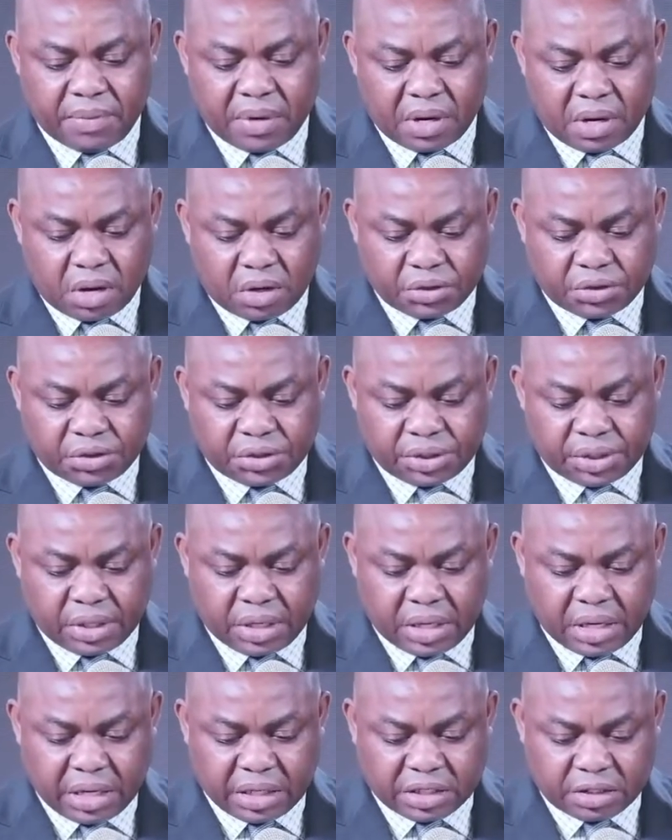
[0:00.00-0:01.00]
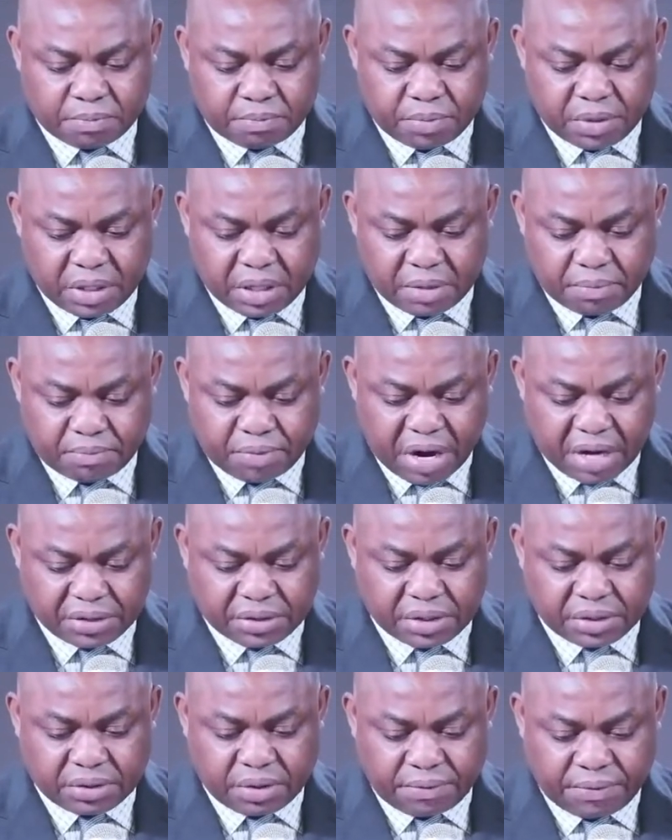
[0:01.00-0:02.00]
lodged in the
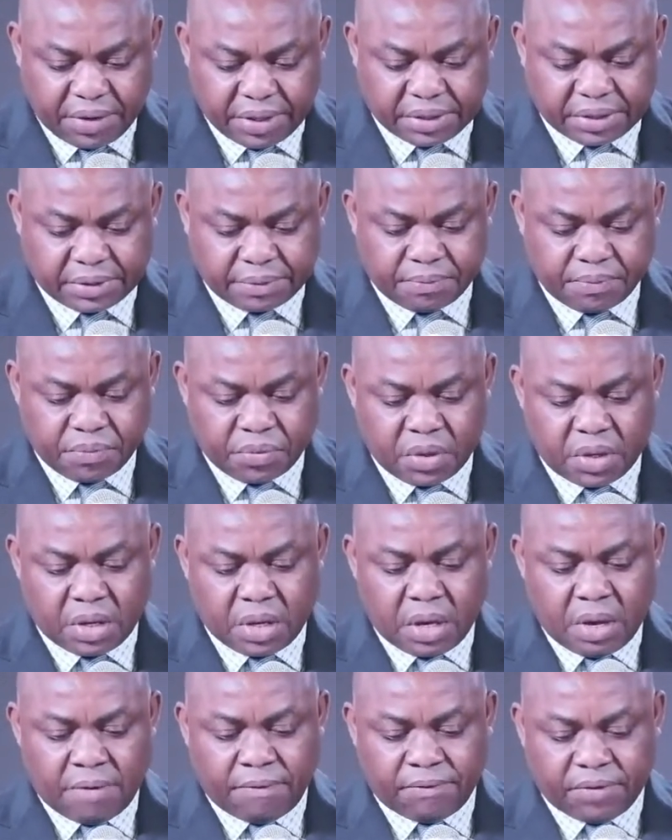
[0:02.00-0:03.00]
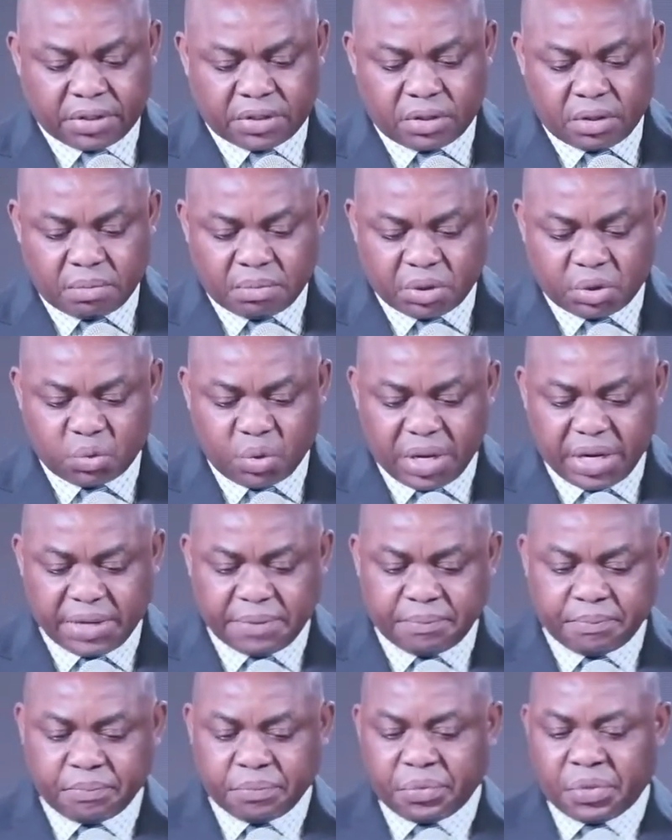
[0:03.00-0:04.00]
branches of it. Verse number
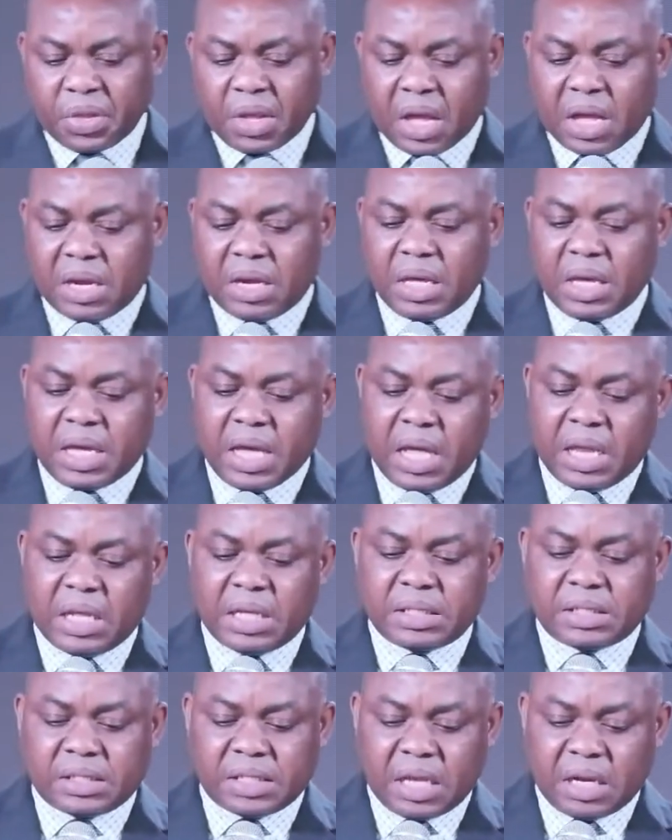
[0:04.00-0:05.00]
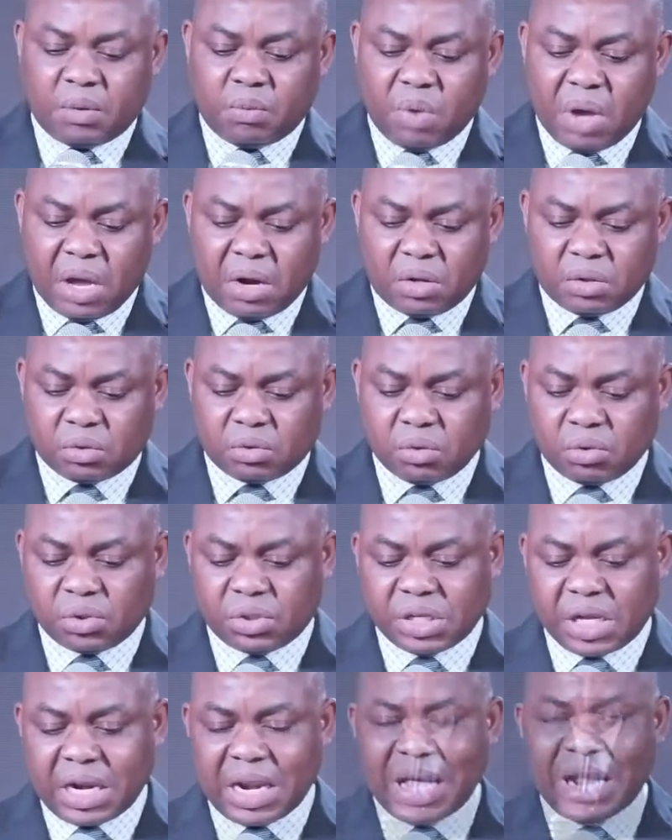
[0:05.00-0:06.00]
20. And again he said, whereunto
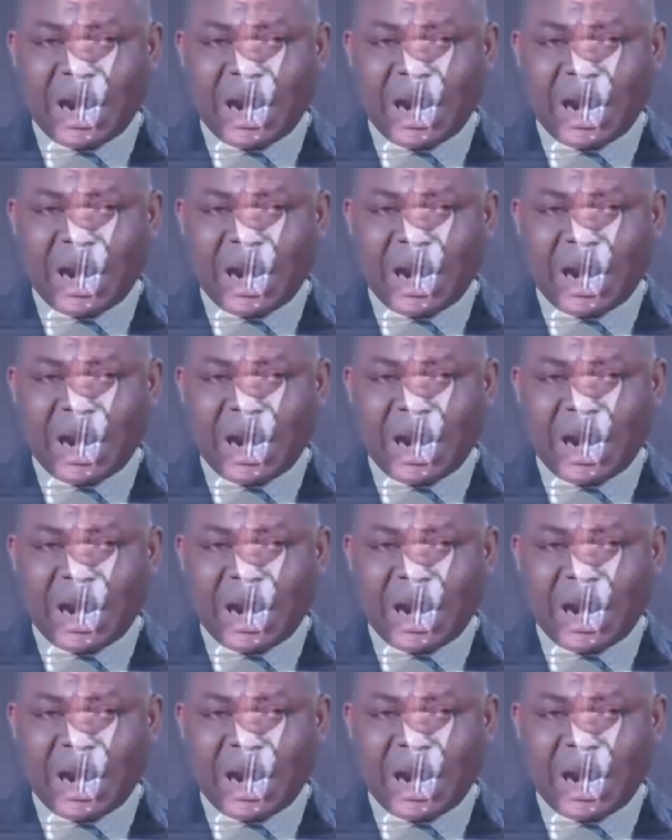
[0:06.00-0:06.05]
shall I